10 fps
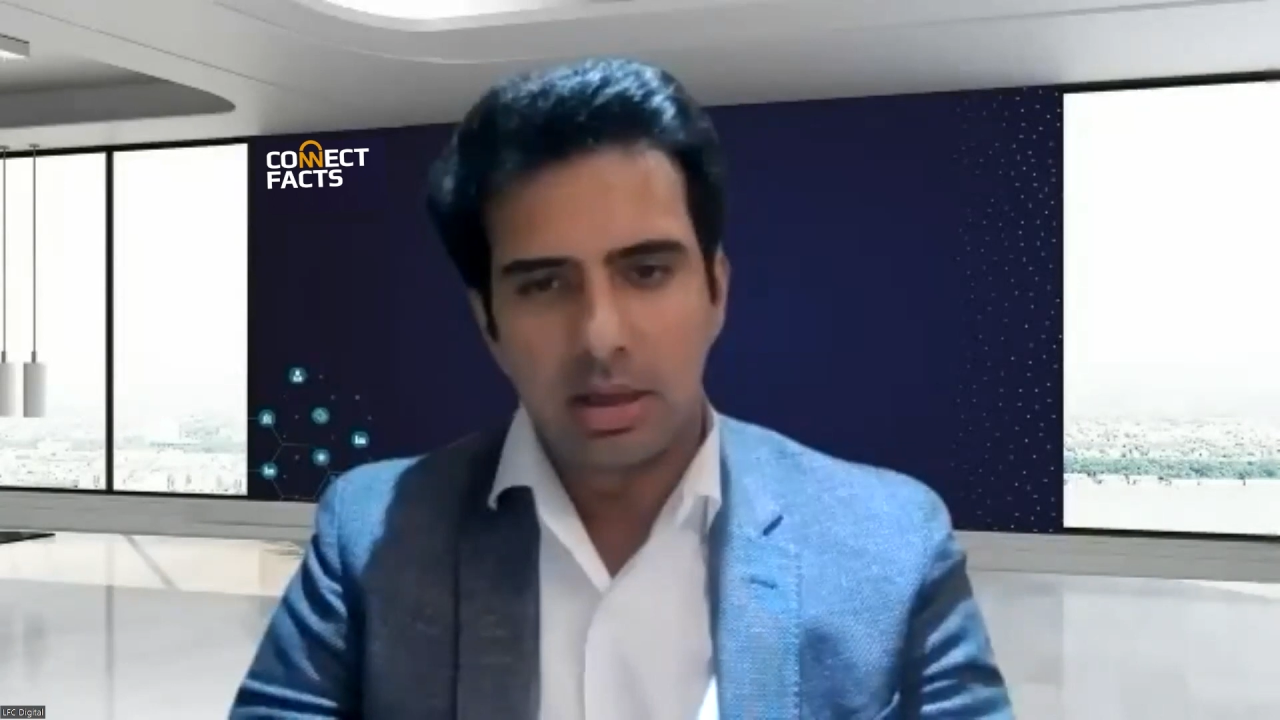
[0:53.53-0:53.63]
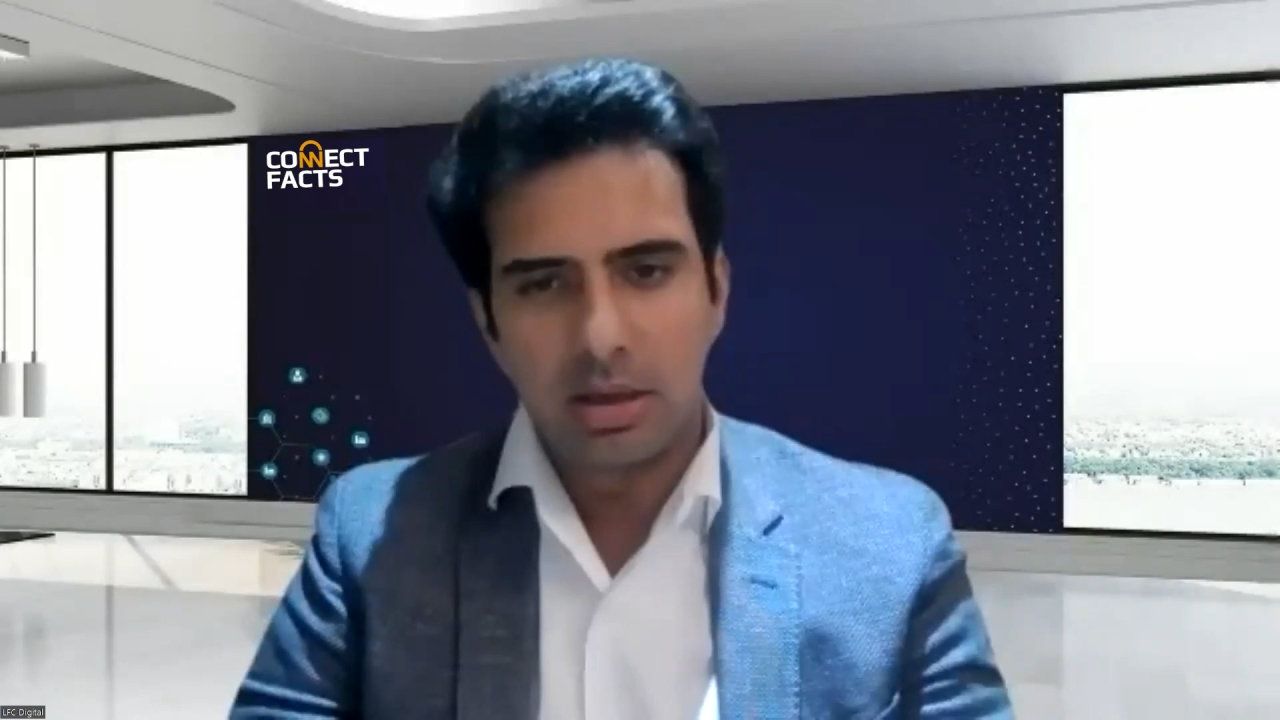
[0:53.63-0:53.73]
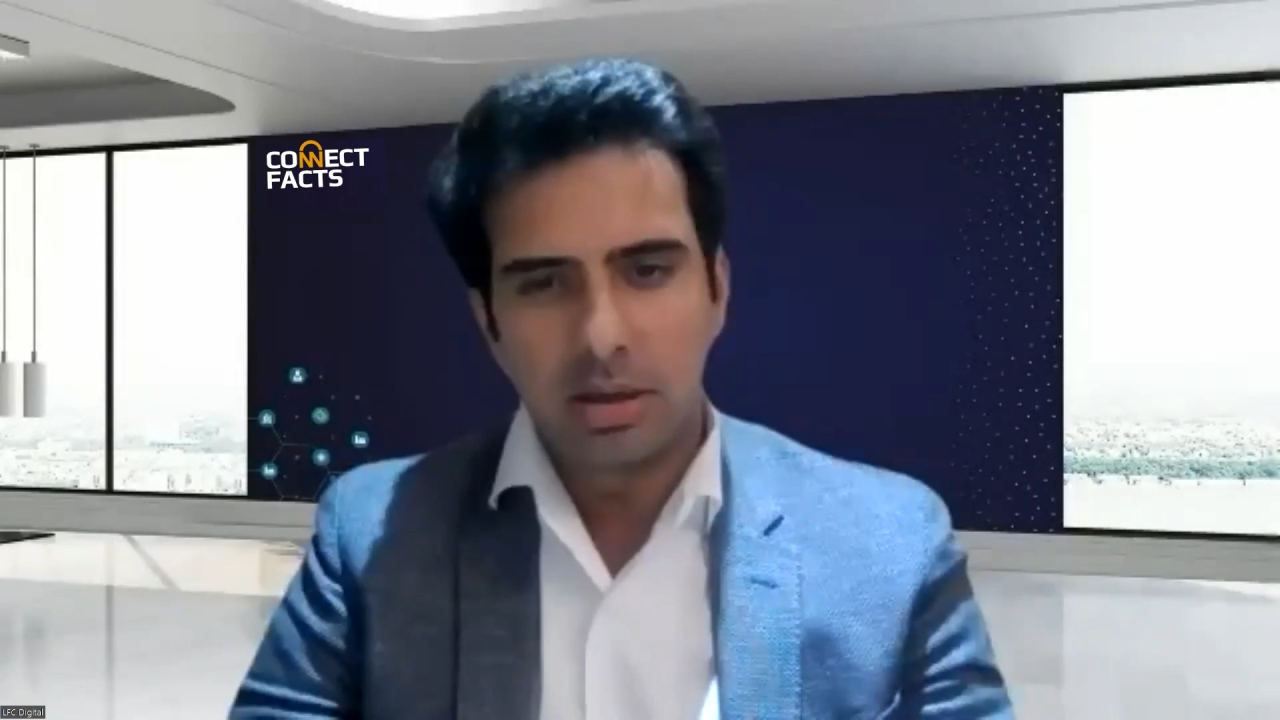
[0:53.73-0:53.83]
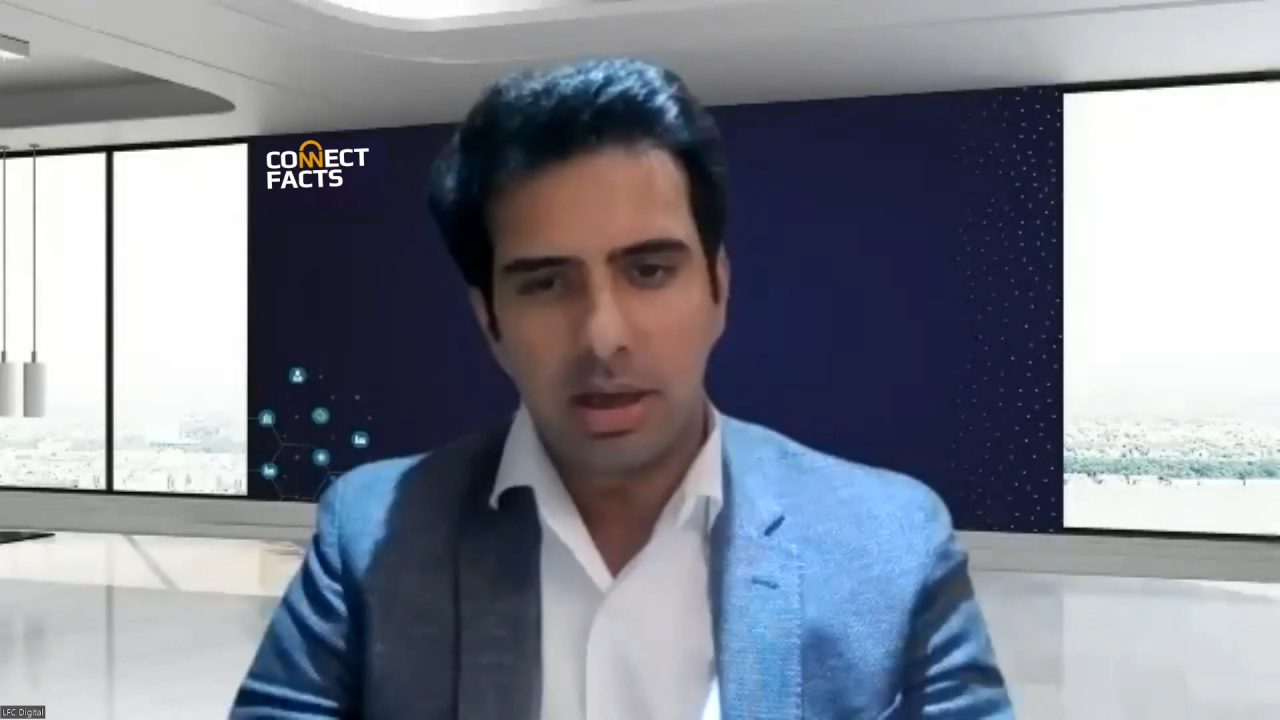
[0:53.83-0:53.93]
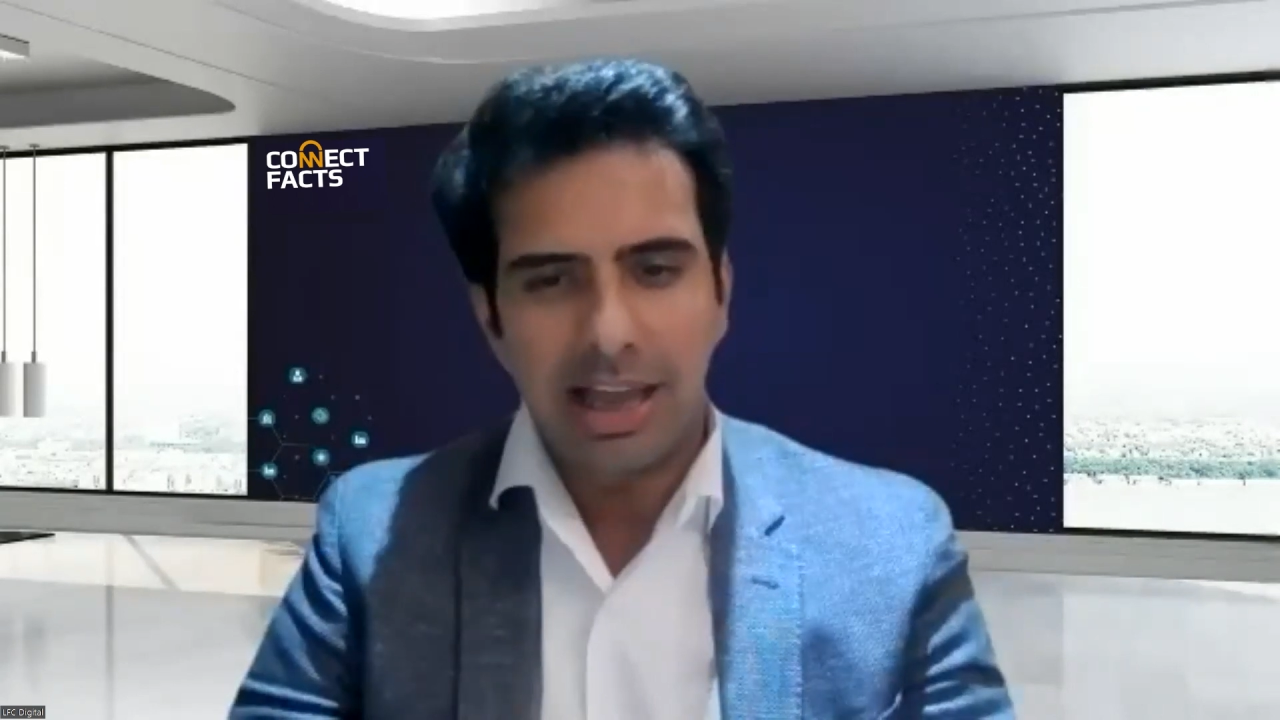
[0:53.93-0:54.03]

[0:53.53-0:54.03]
the